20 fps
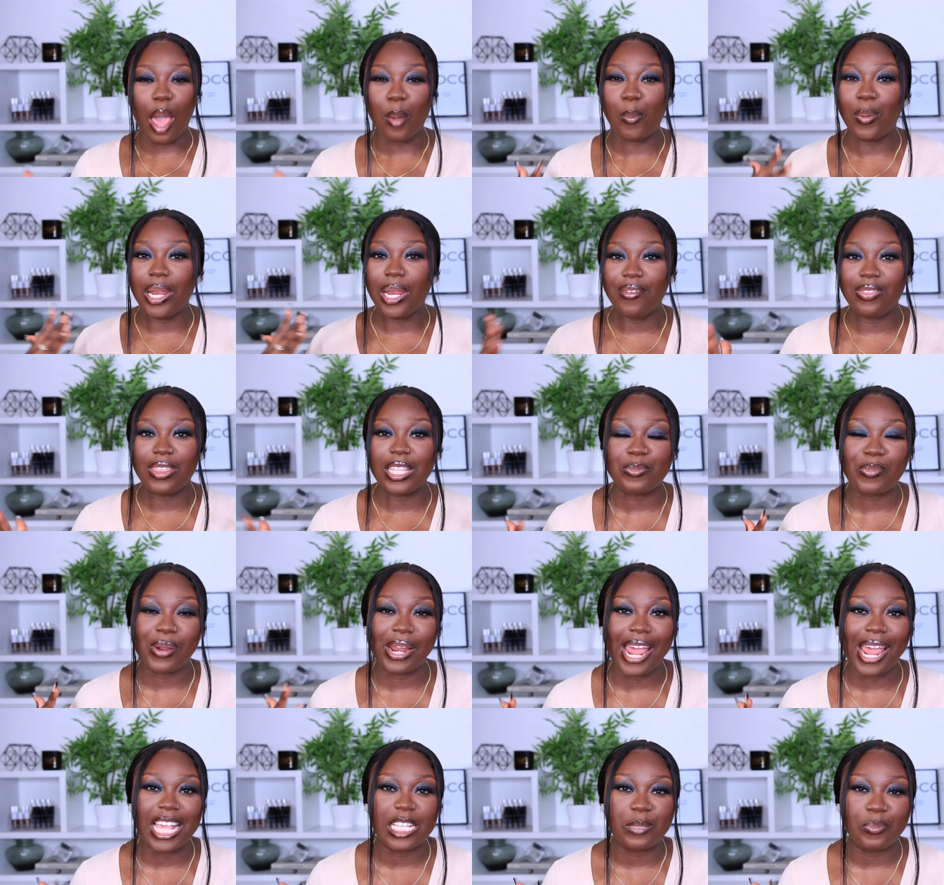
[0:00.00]
I believe this
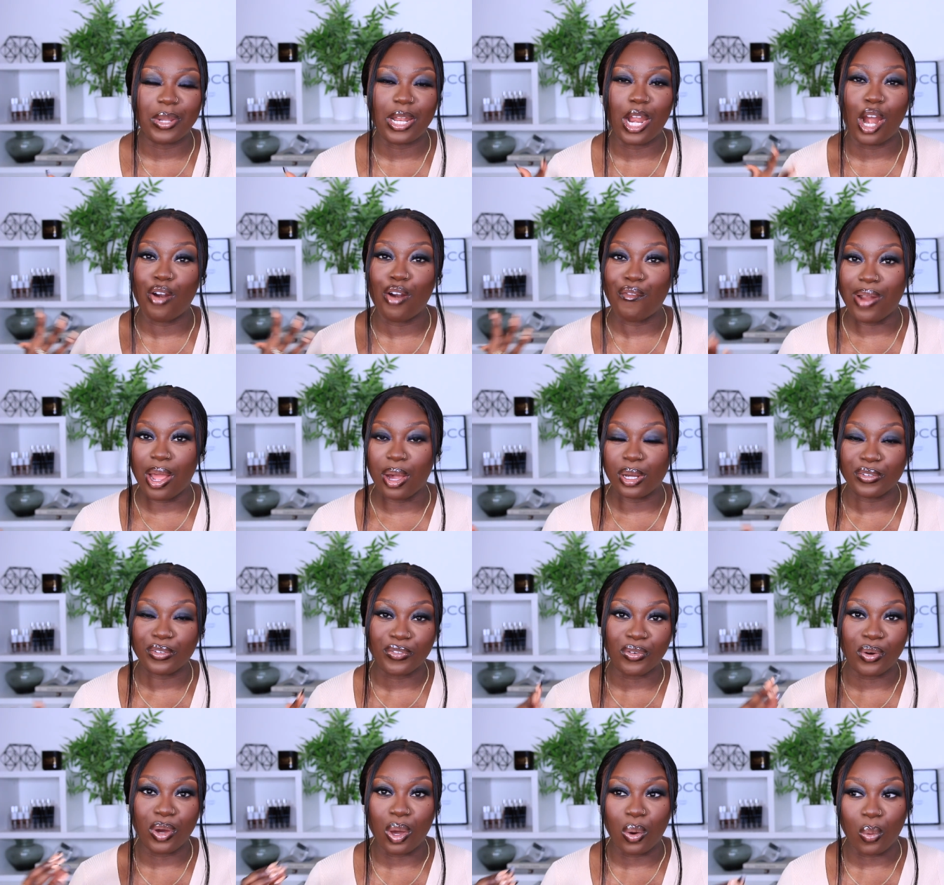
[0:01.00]
brand has been around
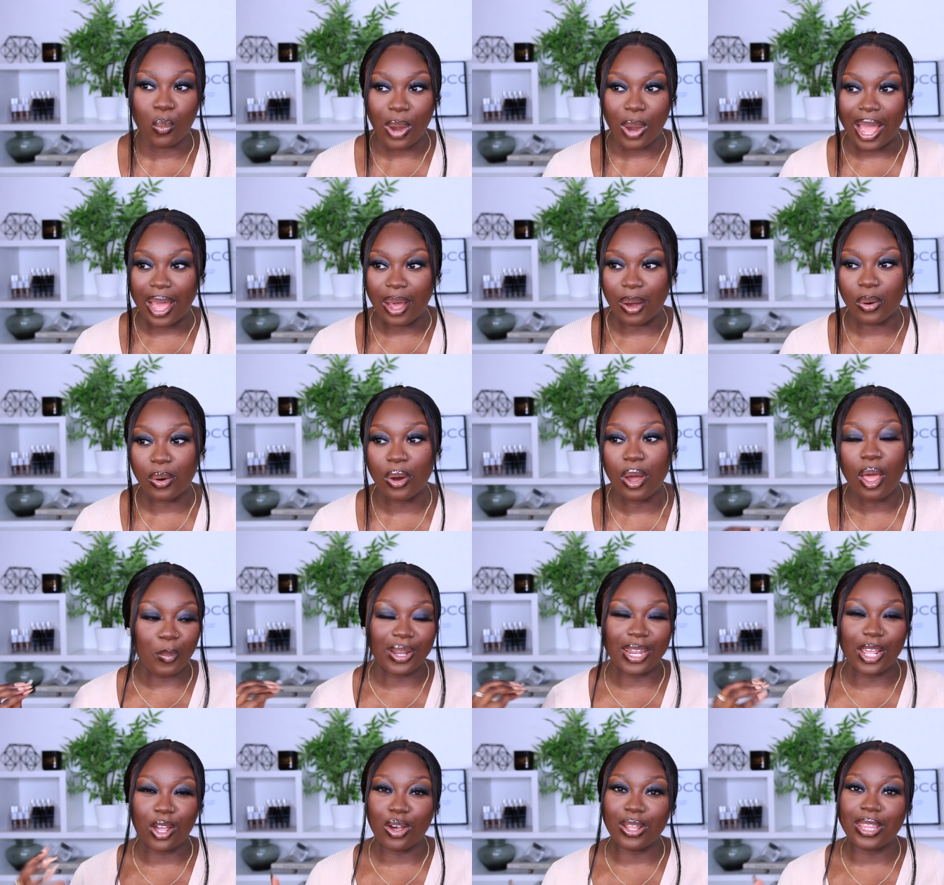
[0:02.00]
for a while, but
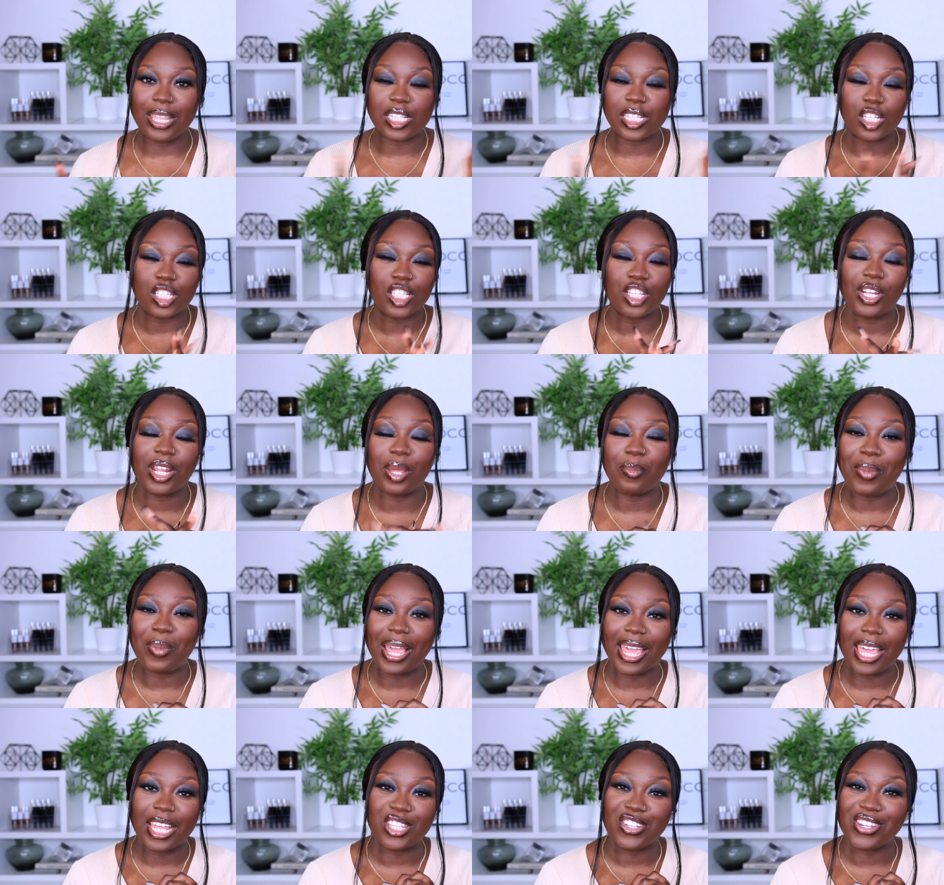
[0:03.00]
they got discontinued
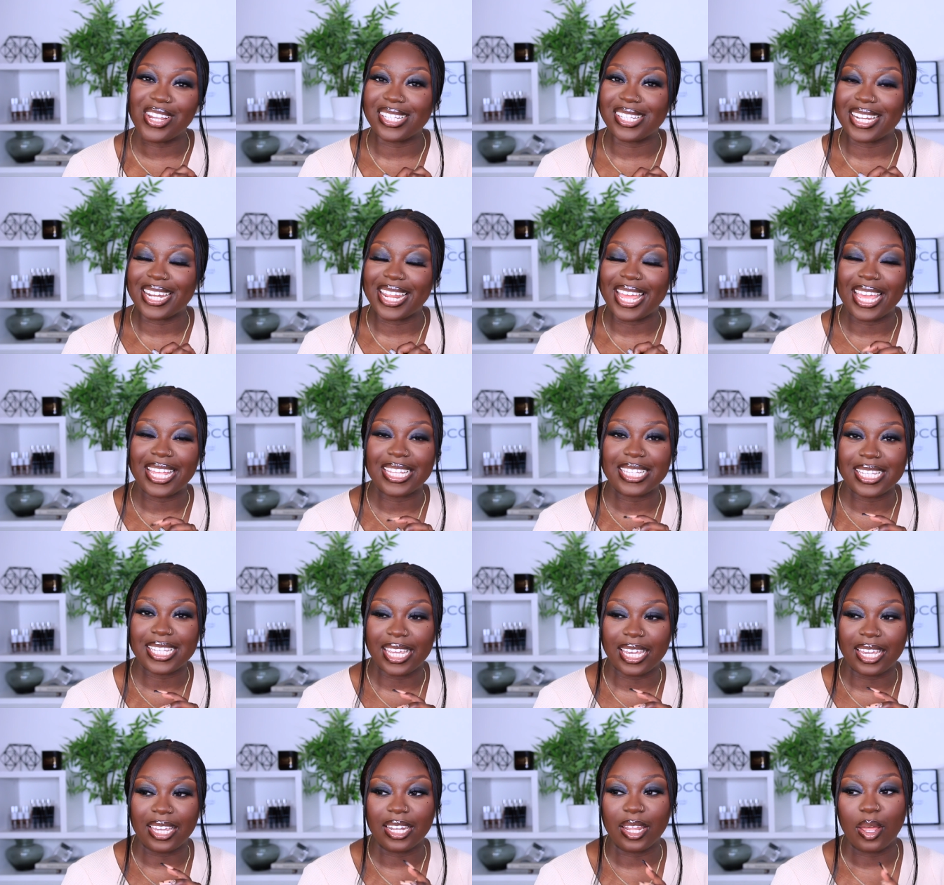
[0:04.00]
back in
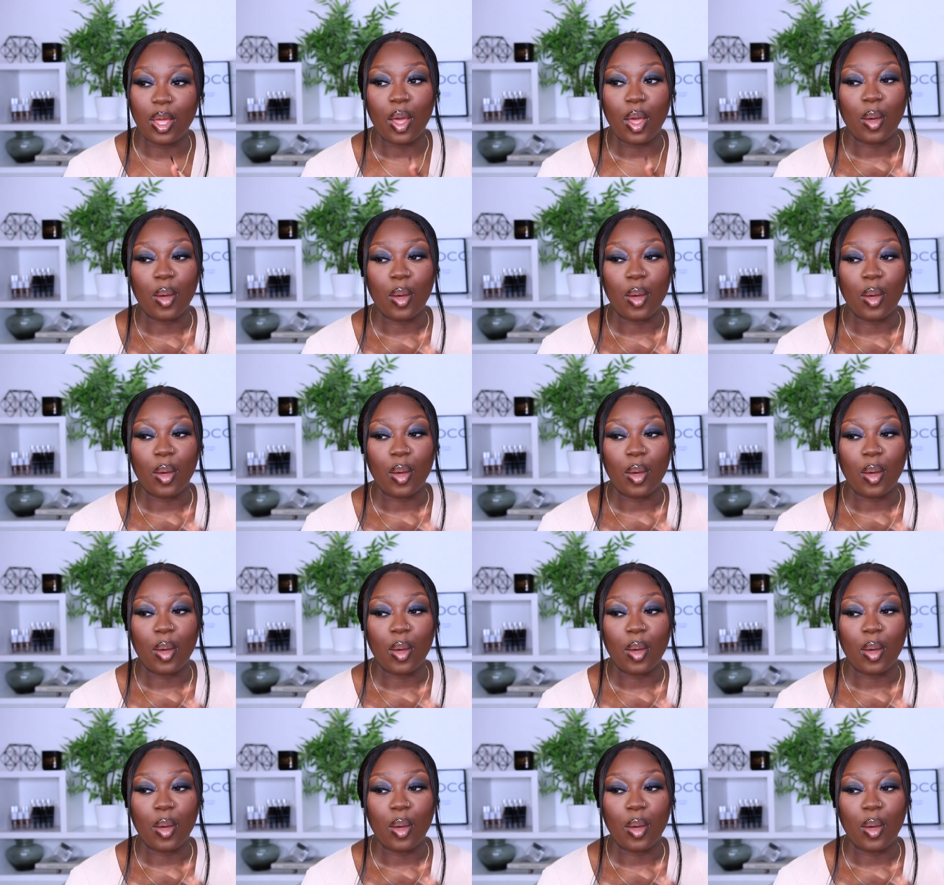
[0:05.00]
2018,